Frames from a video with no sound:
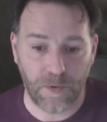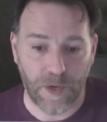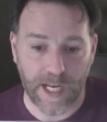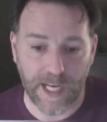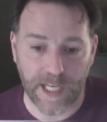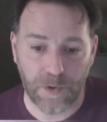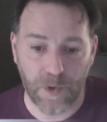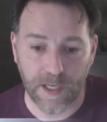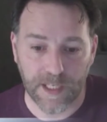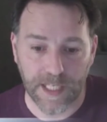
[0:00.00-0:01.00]
When I
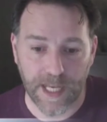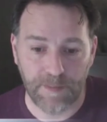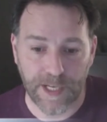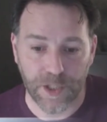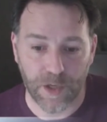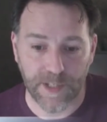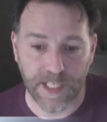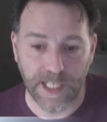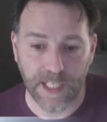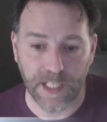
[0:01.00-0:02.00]
quit my job as a
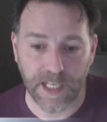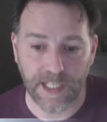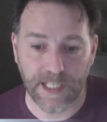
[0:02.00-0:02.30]
teacher and